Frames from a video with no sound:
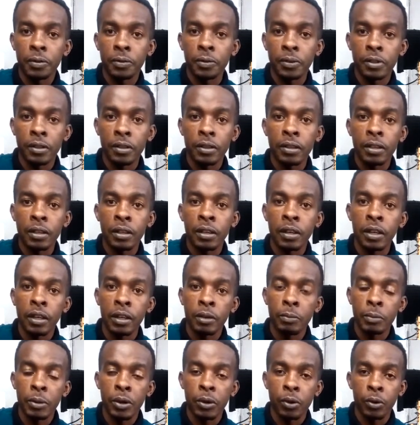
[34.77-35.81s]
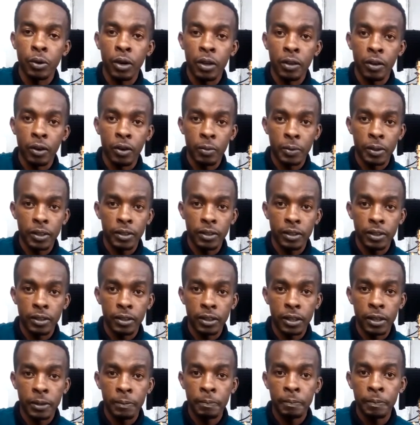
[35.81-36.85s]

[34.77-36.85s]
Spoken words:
just let me know at the comment area.